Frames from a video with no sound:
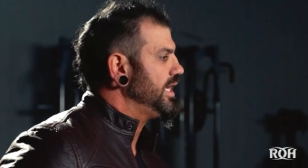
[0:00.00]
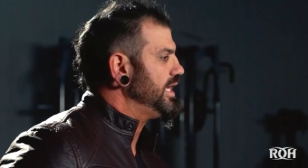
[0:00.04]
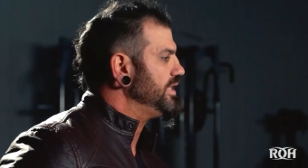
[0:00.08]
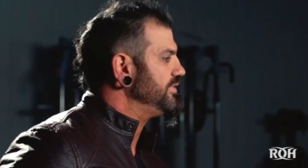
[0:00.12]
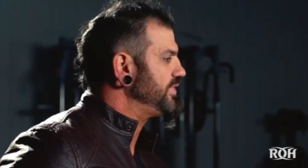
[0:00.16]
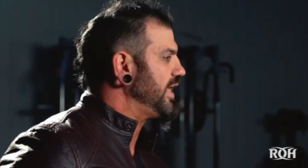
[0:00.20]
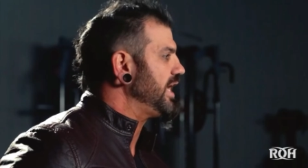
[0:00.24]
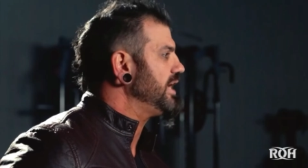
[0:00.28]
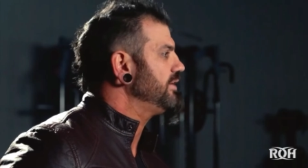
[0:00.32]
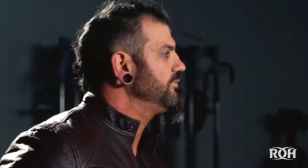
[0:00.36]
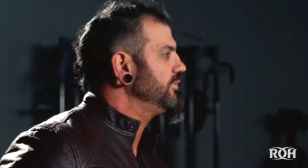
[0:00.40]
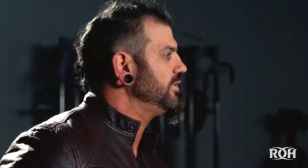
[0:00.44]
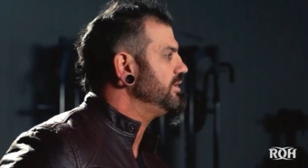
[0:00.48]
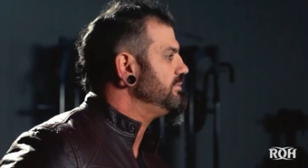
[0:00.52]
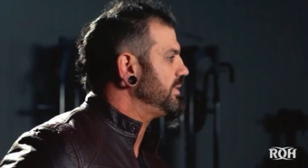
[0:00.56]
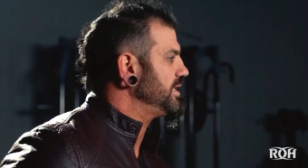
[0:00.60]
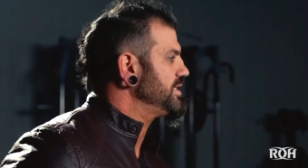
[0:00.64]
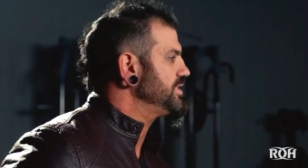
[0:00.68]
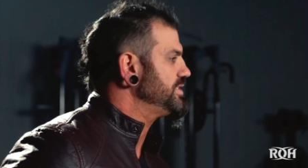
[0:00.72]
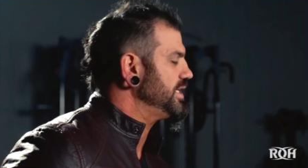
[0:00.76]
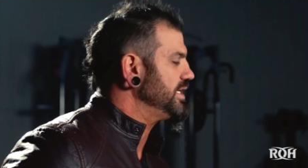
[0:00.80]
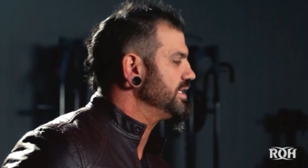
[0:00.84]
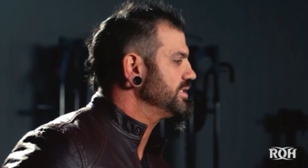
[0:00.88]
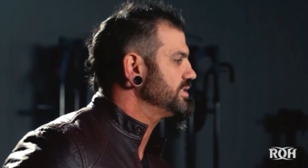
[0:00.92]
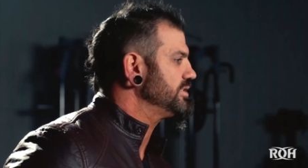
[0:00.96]
And thankfully, my
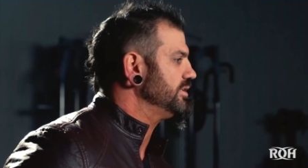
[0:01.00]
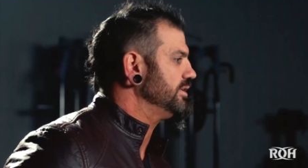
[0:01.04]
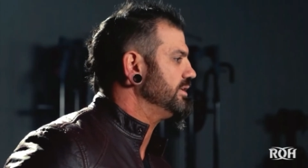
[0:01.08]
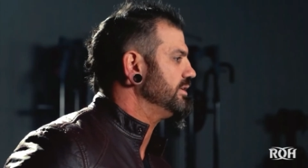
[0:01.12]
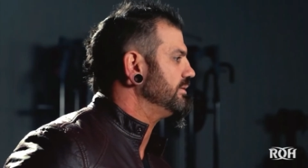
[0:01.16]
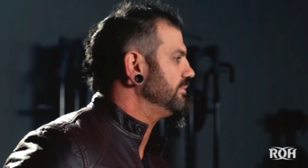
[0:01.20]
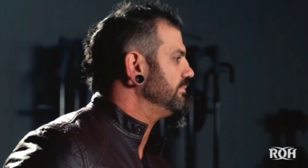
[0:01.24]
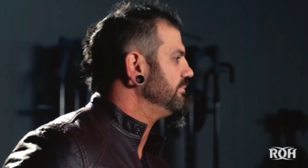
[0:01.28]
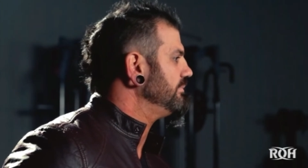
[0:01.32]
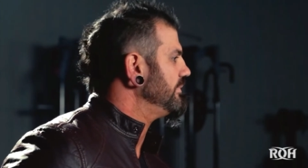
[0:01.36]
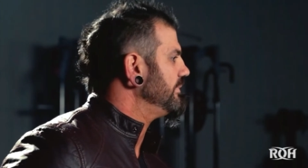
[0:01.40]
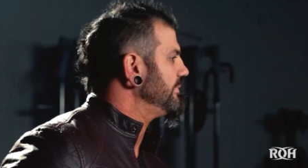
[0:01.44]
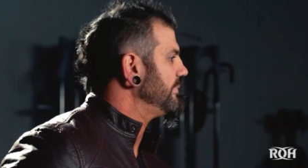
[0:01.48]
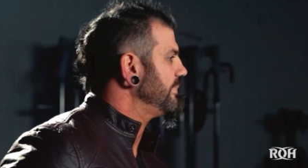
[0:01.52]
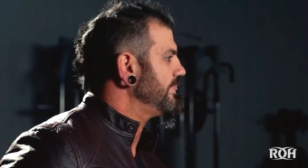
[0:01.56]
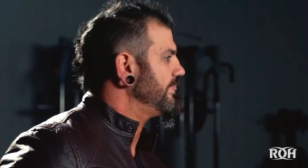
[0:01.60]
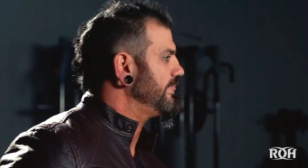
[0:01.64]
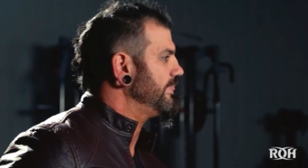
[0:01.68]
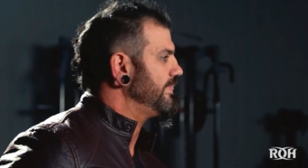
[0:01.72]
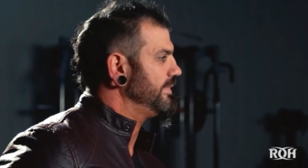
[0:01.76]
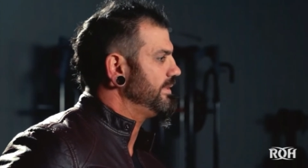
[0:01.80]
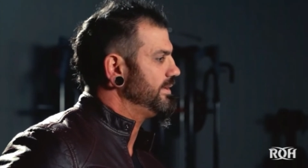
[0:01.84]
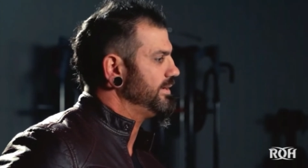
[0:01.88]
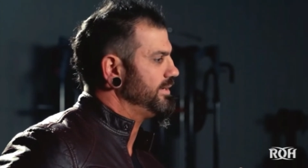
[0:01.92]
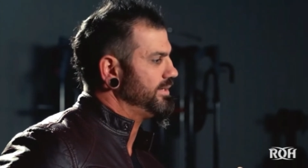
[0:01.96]
sister
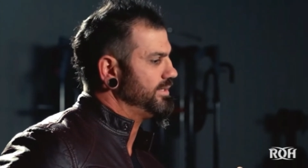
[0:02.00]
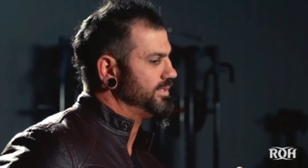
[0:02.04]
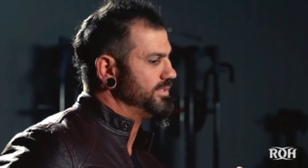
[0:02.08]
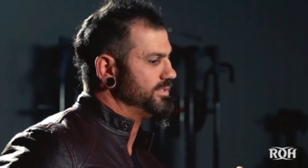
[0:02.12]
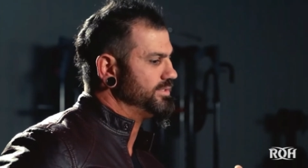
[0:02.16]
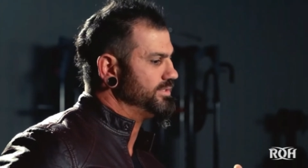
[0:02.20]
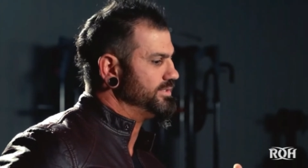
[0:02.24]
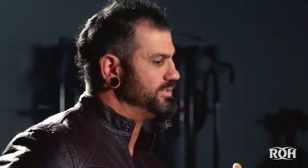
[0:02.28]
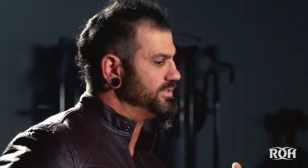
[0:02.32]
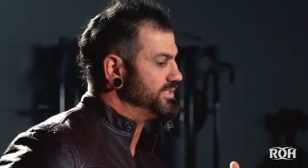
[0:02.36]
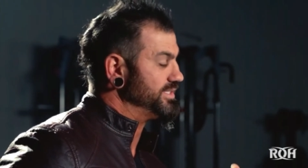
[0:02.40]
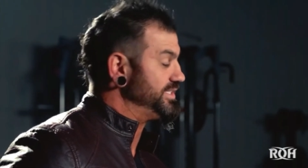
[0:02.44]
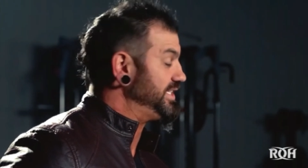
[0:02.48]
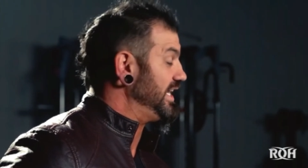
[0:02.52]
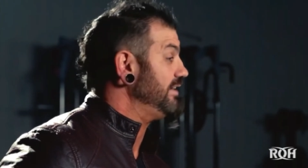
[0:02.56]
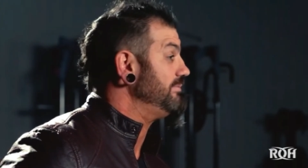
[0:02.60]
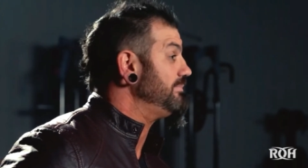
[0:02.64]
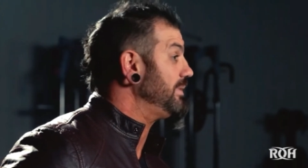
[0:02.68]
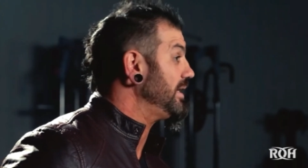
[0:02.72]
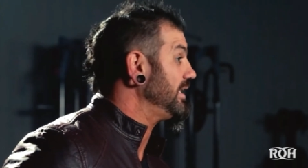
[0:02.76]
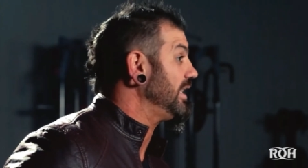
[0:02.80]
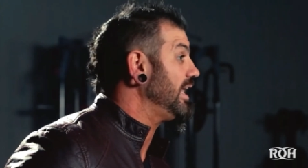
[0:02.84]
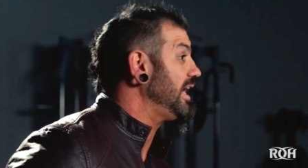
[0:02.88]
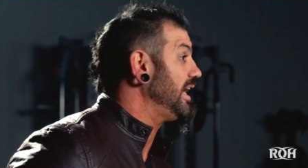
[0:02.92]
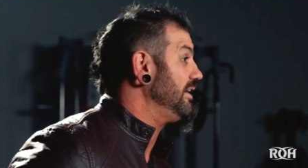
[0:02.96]
saved
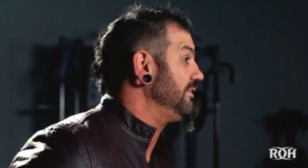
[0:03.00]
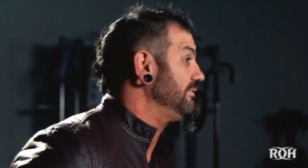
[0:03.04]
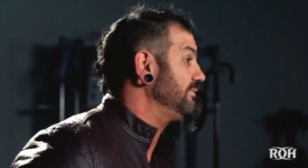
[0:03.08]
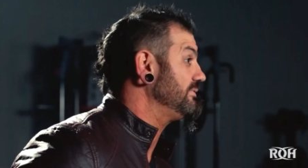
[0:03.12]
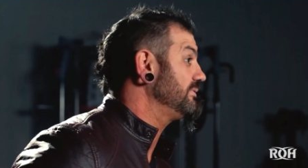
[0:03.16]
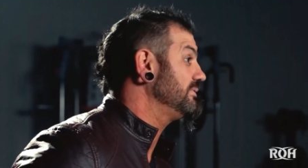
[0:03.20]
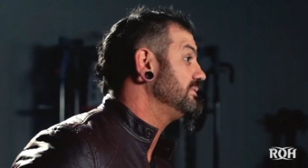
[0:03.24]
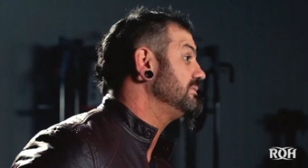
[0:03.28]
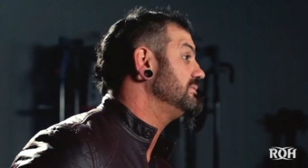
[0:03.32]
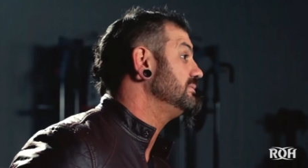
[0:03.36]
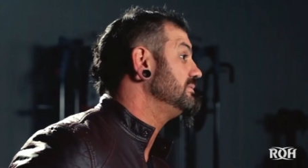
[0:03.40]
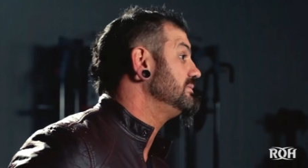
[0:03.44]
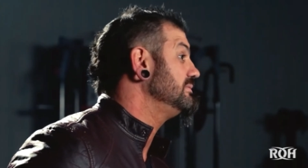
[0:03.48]
my life.